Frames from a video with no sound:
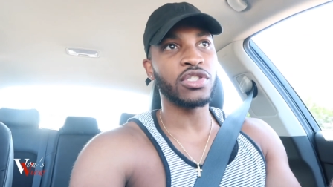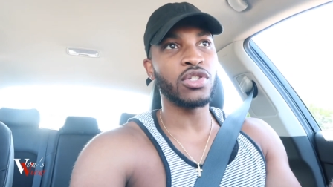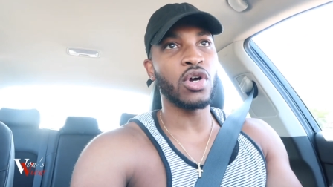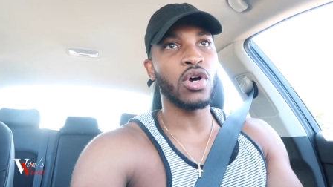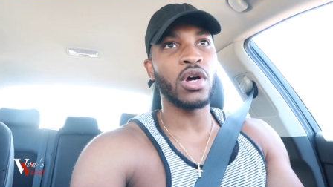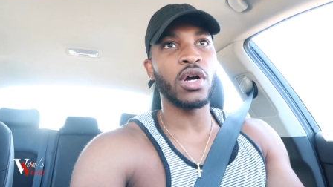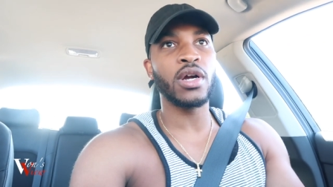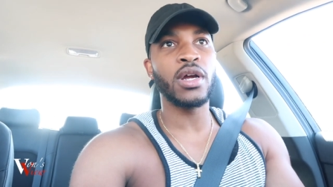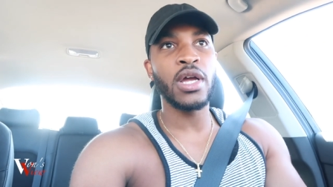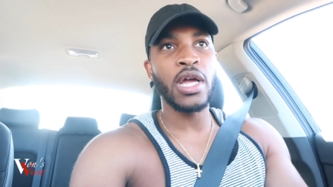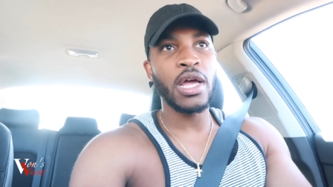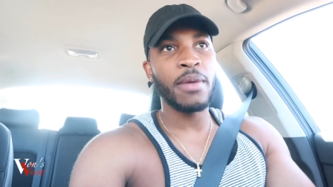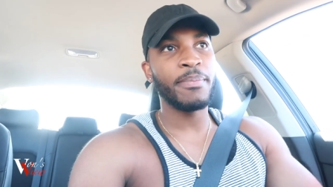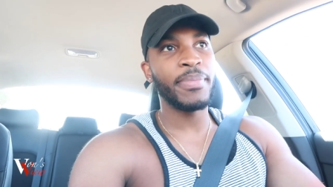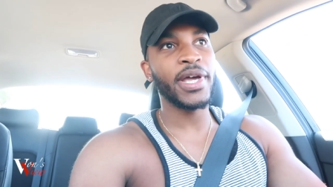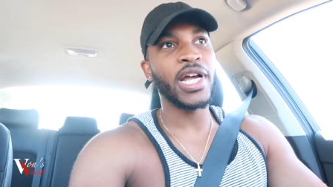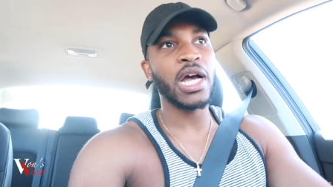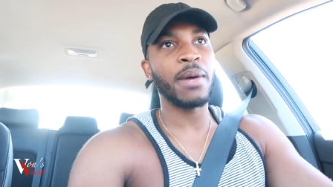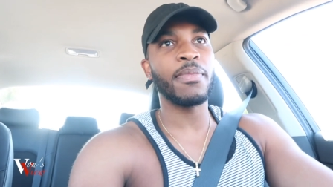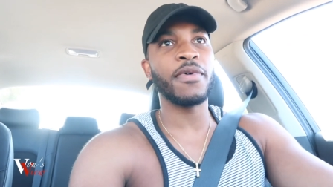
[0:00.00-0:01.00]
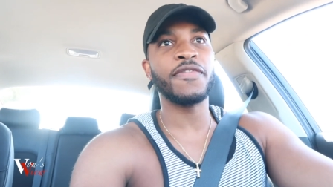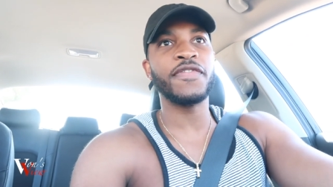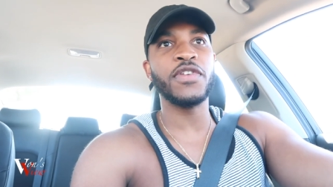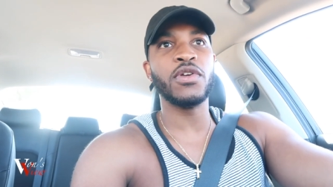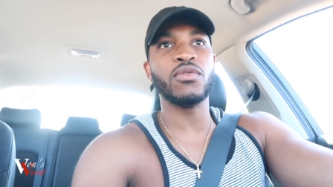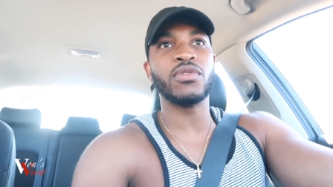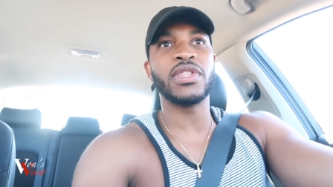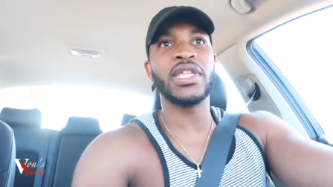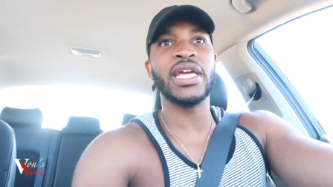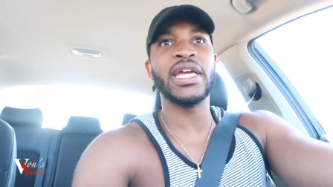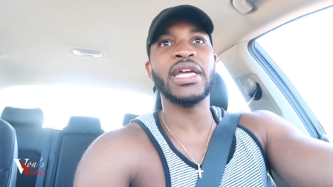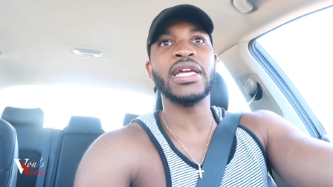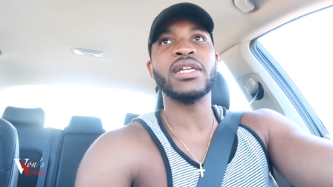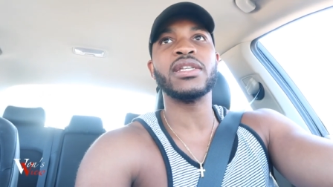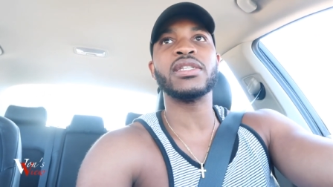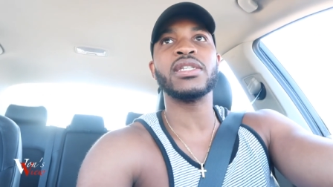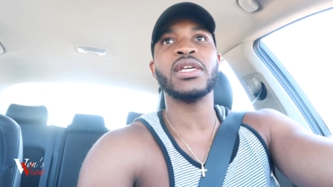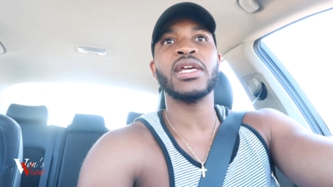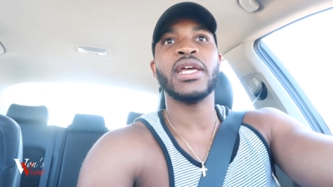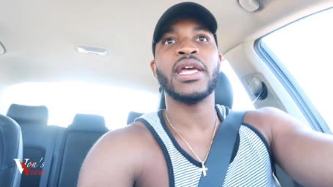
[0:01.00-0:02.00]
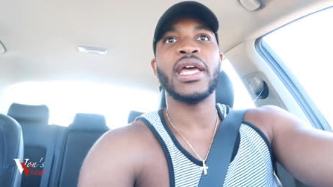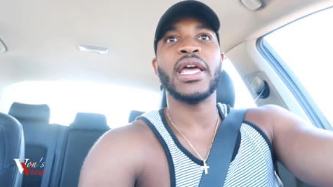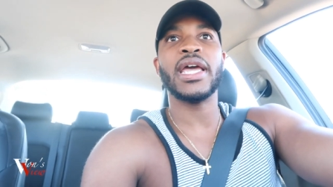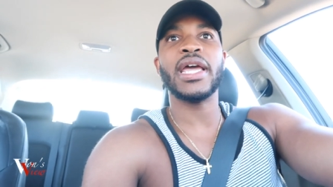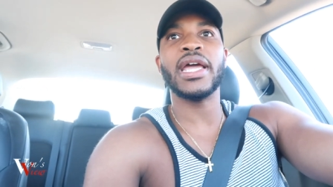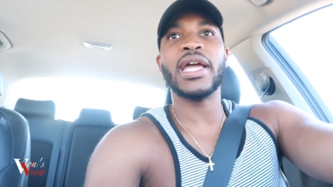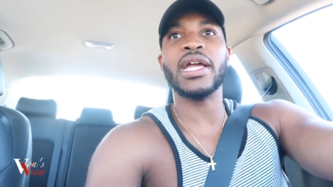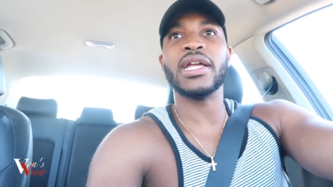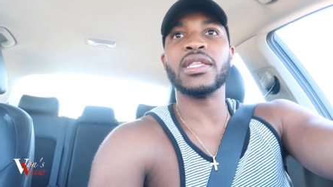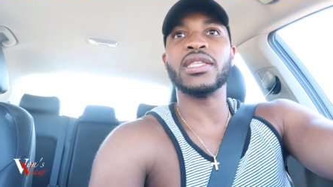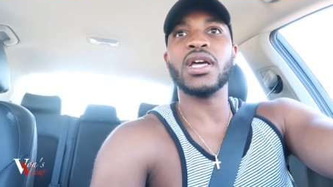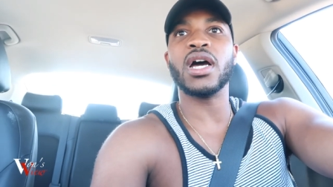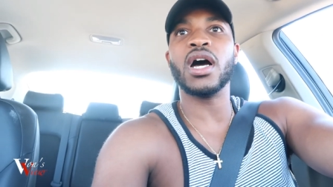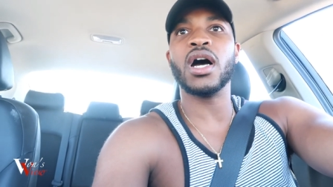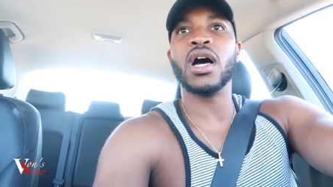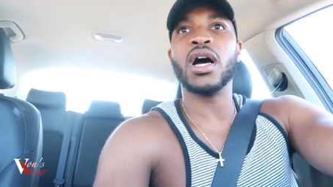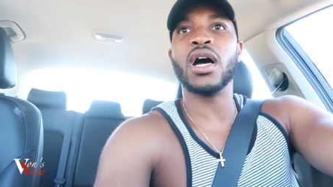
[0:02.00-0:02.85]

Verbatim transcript: store, pick up a few things, and